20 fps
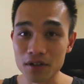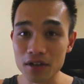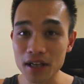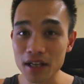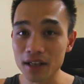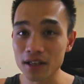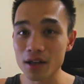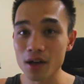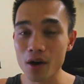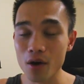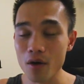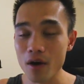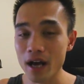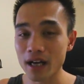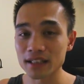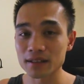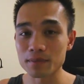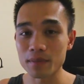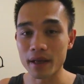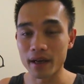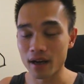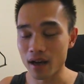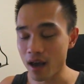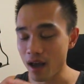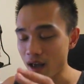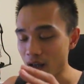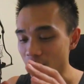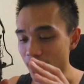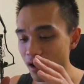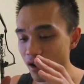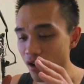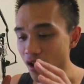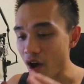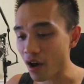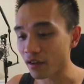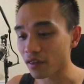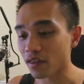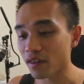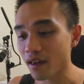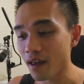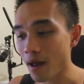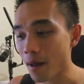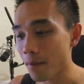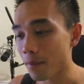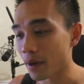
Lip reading: Nico has been nothing